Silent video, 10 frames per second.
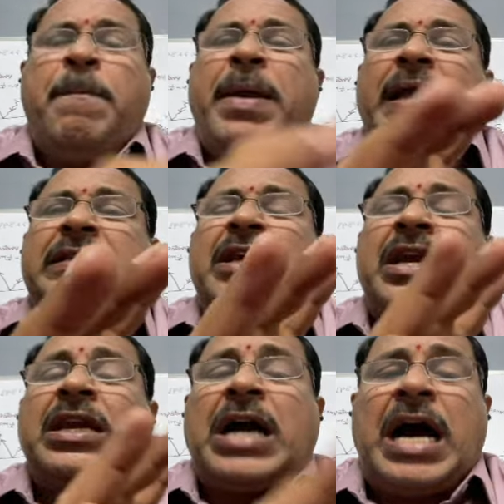based
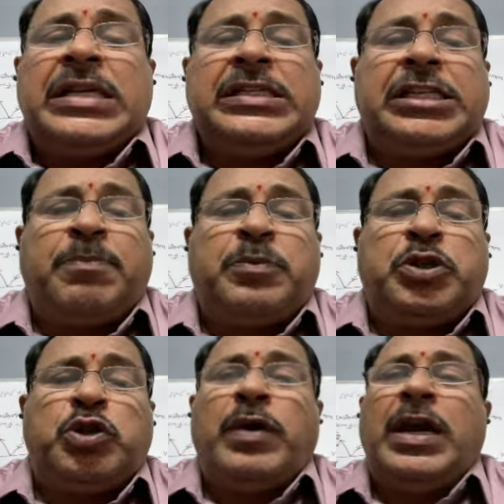on
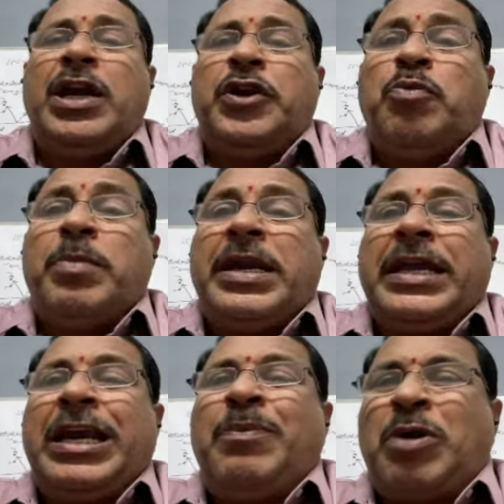conceptual numerical